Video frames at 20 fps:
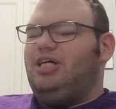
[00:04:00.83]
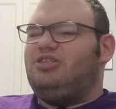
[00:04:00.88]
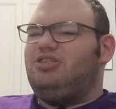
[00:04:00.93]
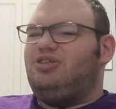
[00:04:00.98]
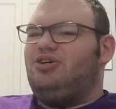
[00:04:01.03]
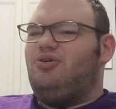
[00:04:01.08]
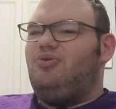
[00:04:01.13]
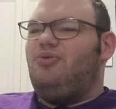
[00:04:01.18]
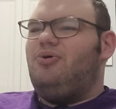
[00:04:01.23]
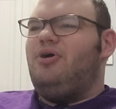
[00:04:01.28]

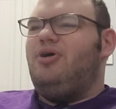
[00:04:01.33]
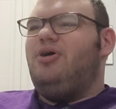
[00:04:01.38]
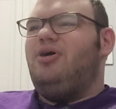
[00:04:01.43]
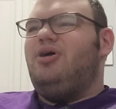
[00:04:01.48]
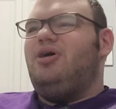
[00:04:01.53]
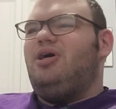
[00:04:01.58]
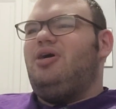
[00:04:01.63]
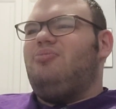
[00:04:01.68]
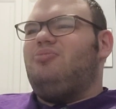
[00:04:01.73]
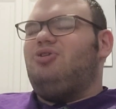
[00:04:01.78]
So
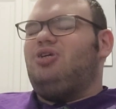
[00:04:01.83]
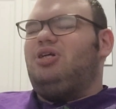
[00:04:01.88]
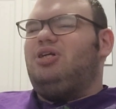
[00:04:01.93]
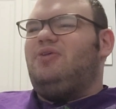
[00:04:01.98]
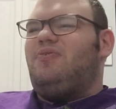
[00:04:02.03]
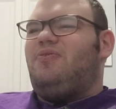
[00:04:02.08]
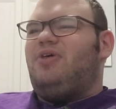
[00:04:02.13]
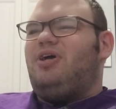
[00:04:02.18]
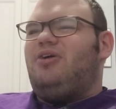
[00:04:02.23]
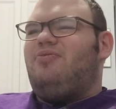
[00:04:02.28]
I'm trying to
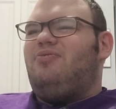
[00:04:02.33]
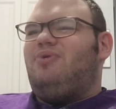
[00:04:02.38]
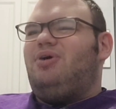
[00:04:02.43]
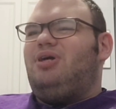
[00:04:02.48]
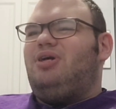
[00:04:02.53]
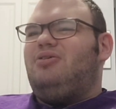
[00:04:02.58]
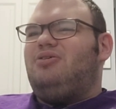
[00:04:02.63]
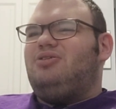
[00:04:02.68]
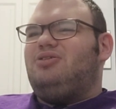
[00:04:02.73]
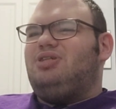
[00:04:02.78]
think of what
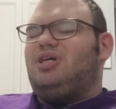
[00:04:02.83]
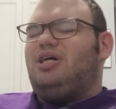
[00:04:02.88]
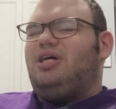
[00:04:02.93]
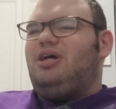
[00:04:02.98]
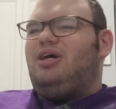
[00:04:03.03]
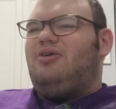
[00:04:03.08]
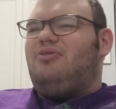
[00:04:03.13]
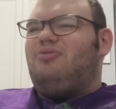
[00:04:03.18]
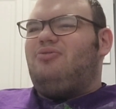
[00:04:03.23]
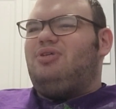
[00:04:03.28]
else.
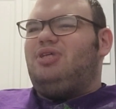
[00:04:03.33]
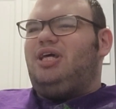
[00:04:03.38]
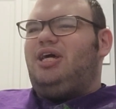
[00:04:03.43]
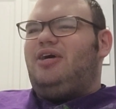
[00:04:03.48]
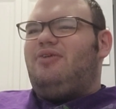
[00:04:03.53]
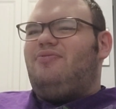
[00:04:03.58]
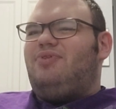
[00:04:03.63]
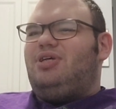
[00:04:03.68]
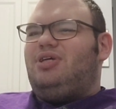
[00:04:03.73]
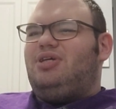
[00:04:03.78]
I don't really
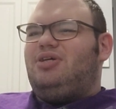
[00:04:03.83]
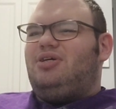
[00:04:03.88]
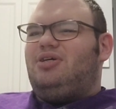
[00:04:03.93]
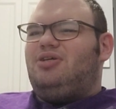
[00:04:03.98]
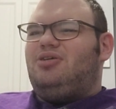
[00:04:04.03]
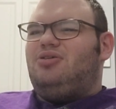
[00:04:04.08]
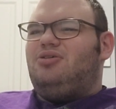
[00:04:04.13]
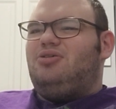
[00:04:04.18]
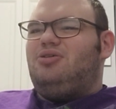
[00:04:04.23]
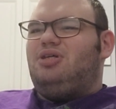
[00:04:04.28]
have any
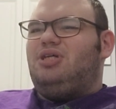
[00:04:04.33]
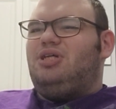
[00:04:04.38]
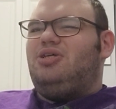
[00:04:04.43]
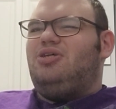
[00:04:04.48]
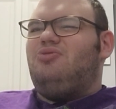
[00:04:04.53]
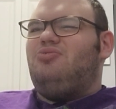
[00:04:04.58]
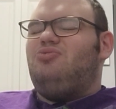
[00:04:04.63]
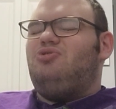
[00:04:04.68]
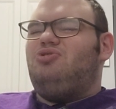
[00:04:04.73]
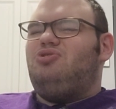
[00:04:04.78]
other, like,
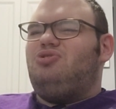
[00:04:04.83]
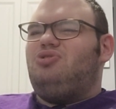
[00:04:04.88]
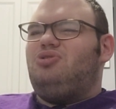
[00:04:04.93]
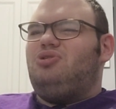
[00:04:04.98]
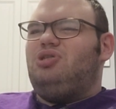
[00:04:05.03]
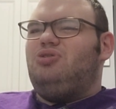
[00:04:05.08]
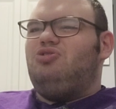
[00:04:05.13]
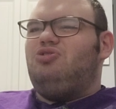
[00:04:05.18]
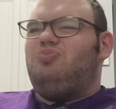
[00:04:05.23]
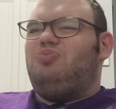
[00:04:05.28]

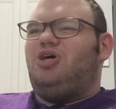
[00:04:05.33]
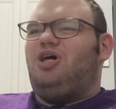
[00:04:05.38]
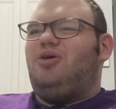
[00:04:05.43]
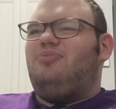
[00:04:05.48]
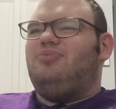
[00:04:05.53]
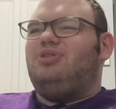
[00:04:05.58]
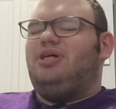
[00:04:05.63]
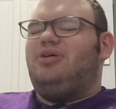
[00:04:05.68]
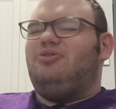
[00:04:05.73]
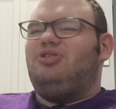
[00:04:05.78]
huge
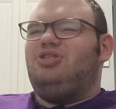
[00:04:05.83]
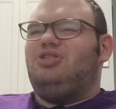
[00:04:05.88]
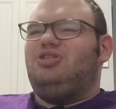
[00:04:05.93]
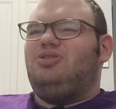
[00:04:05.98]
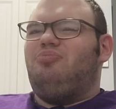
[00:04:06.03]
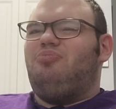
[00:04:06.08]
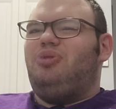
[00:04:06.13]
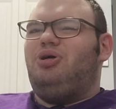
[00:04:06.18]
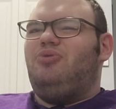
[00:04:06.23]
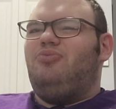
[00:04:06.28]
problems. That was just
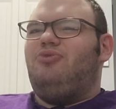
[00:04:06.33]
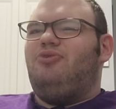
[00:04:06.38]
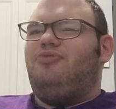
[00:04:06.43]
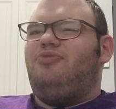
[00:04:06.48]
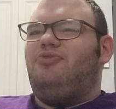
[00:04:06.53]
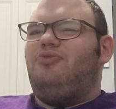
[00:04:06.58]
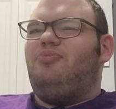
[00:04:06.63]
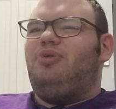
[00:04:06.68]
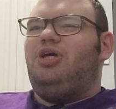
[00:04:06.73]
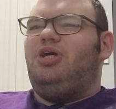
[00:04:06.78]
a big one
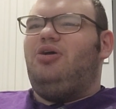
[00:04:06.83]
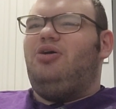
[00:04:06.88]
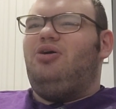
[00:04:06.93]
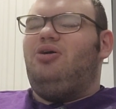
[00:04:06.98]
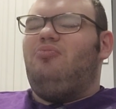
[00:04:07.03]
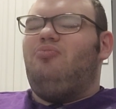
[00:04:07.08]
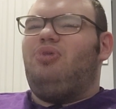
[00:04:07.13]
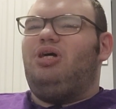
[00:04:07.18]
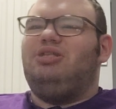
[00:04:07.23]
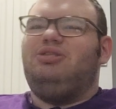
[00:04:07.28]
for me,
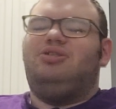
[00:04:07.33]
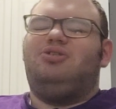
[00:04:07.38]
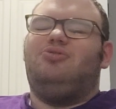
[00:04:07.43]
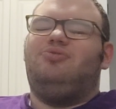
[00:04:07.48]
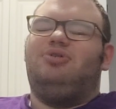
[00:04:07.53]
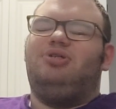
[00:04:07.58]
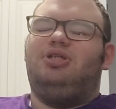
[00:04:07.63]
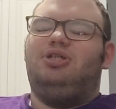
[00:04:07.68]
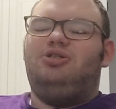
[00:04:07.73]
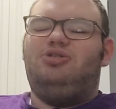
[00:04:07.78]
but I still
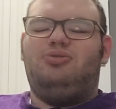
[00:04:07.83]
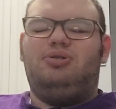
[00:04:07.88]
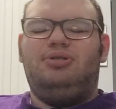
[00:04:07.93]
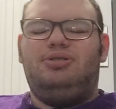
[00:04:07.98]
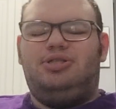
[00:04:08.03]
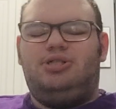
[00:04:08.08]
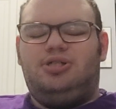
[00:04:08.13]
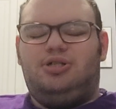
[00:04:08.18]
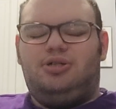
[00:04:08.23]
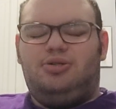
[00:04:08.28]
really enjoyed the
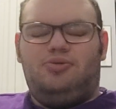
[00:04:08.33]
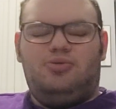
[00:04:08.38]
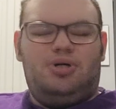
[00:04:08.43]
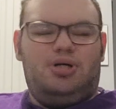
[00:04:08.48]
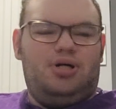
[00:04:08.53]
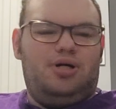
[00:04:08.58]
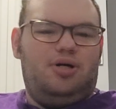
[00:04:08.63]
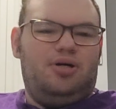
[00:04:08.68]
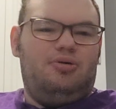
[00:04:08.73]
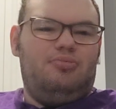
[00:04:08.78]

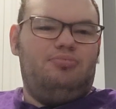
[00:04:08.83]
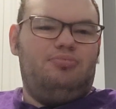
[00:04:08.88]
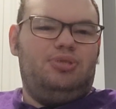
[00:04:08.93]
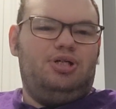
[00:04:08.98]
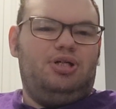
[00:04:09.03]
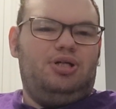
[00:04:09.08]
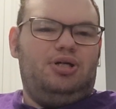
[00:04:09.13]
show.